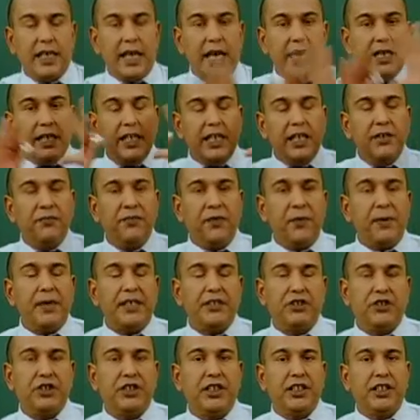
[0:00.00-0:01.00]
any
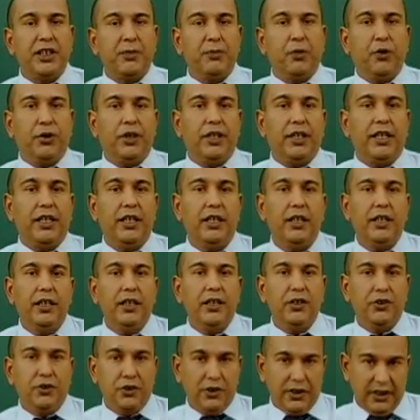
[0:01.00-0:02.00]
information in the body
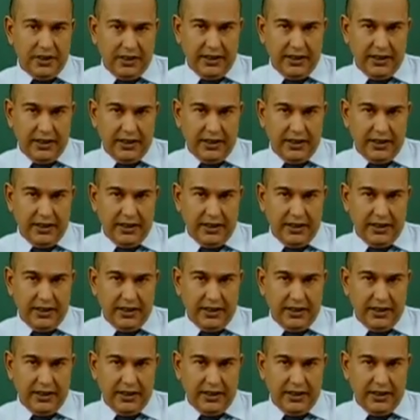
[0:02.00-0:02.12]
to the